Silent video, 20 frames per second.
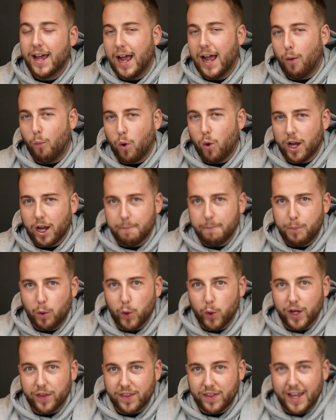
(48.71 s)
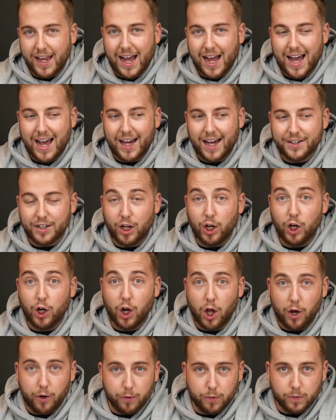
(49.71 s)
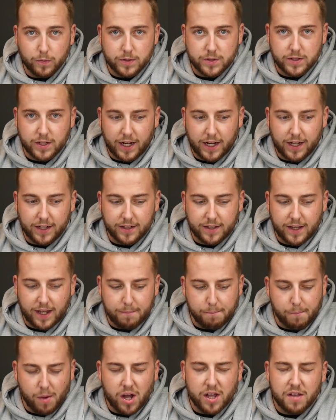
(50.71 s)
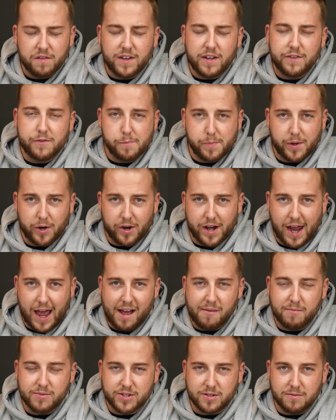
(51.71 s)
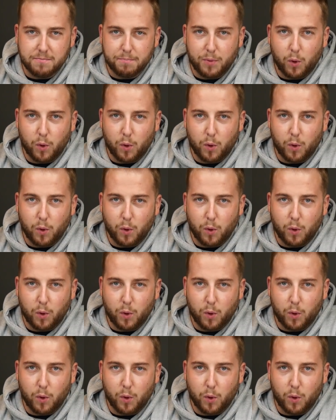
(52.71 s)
And when I bought it, they had loads, and it might have even been on Amazon.